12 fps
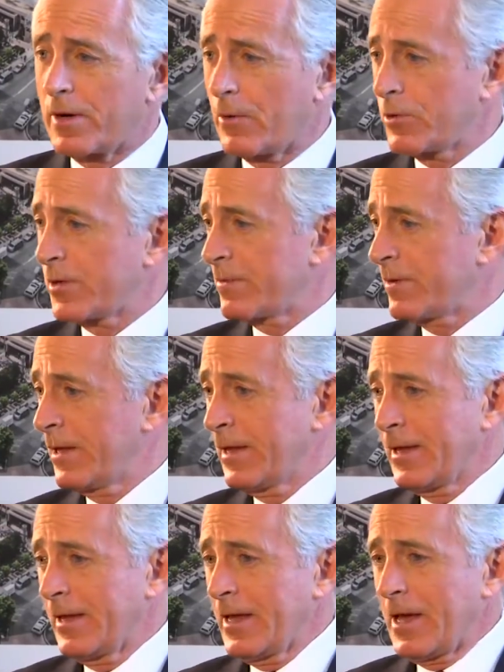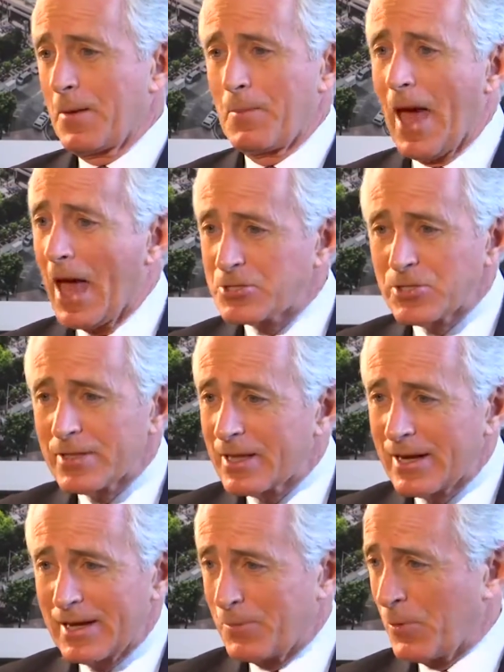I wouldn't have imagined
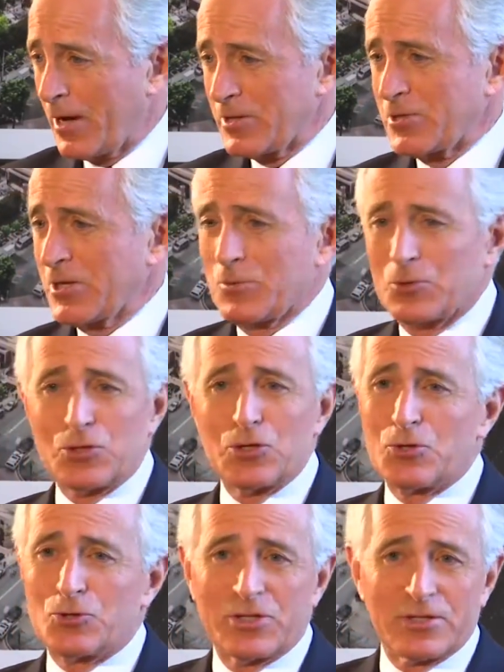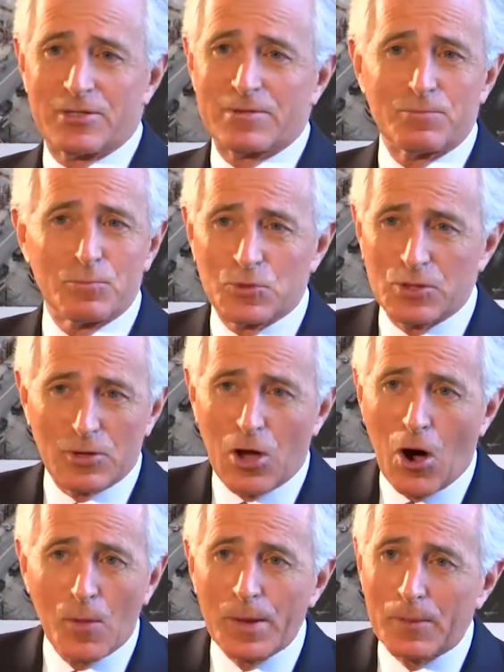that any president would use it to, to
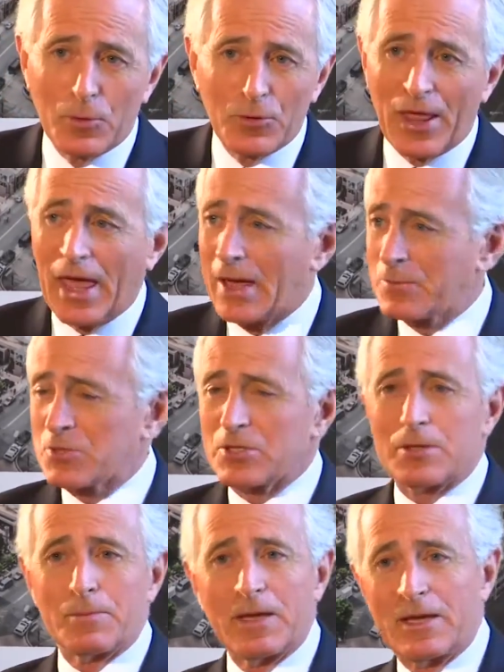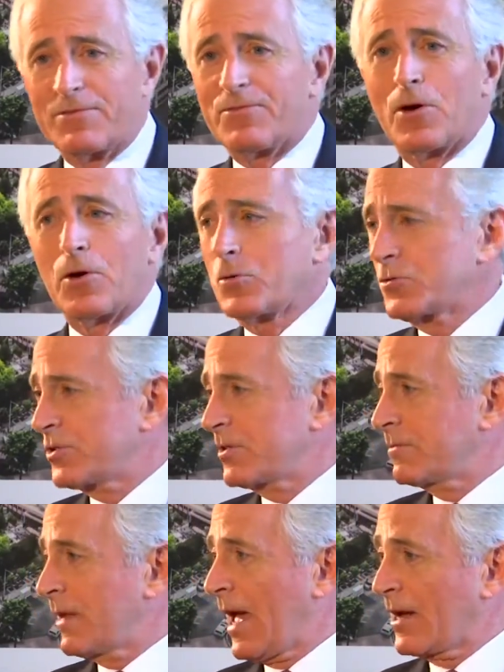call people names and demean folks
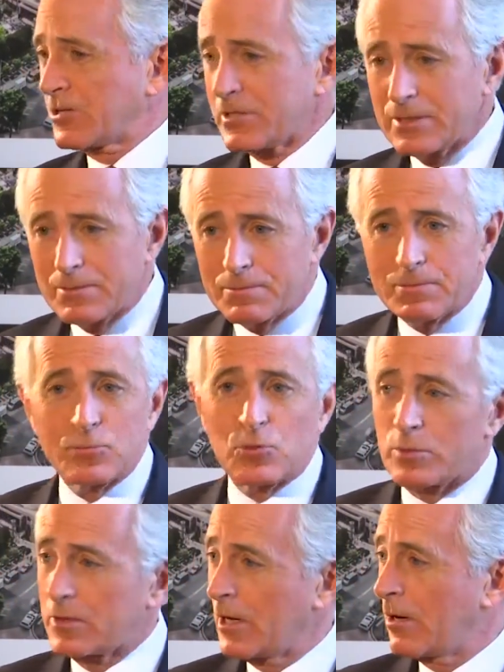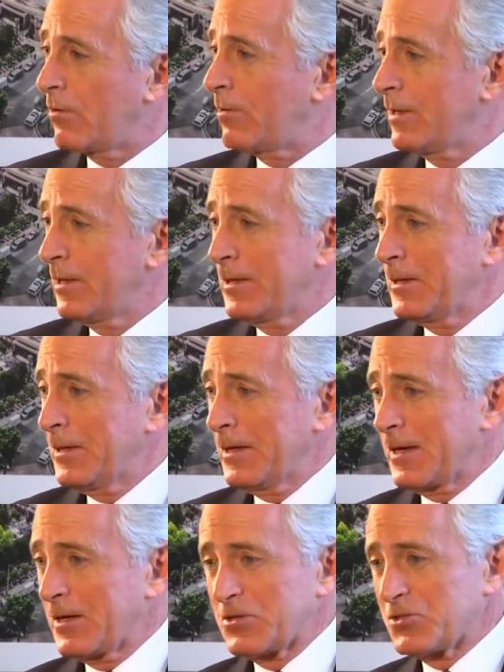and actually, you know,
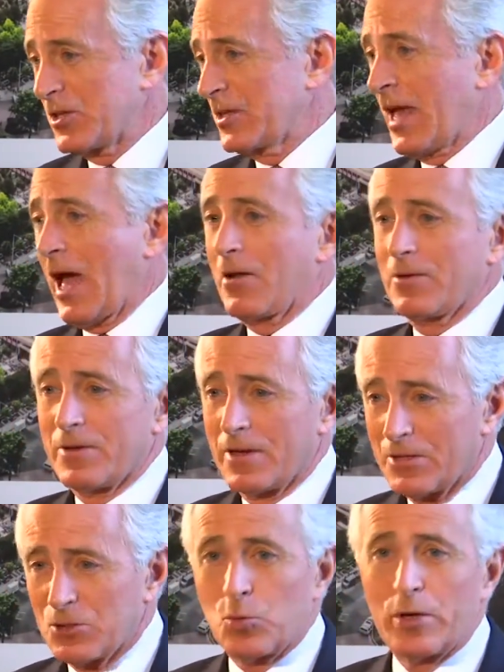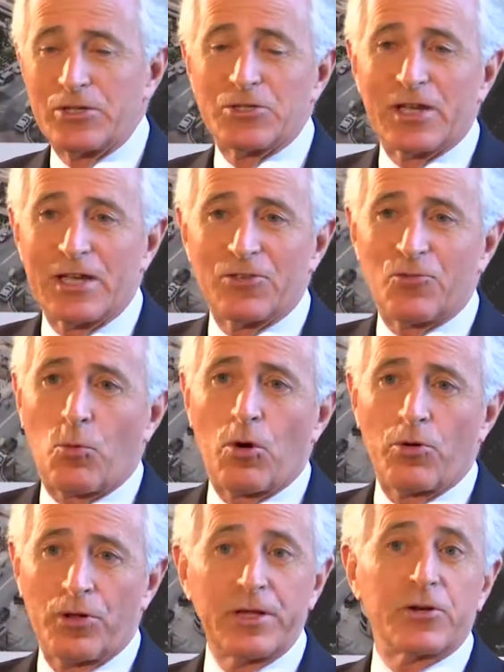uh, send out uh, tweets against
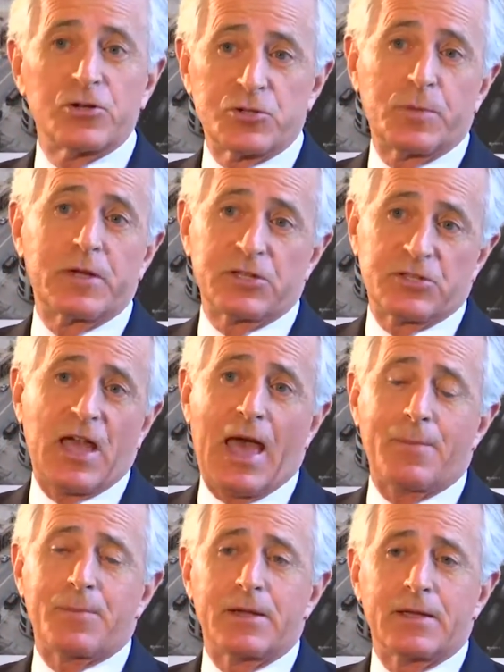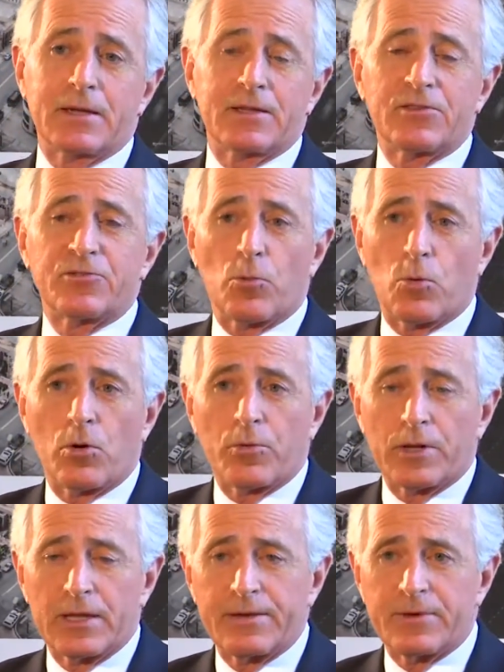world leaders, but it's happening, and this is the world
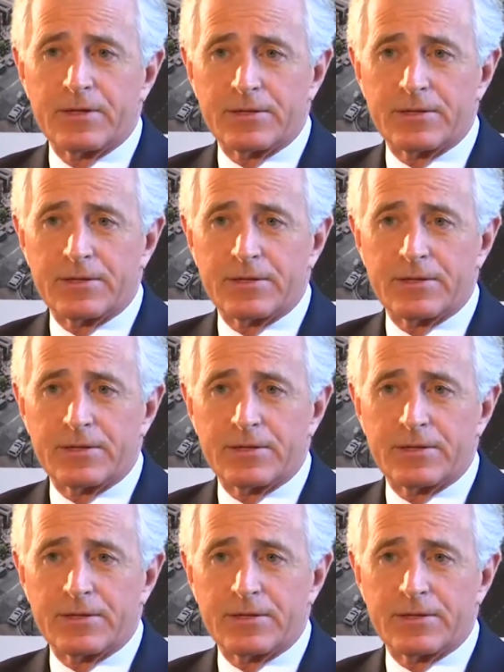we live in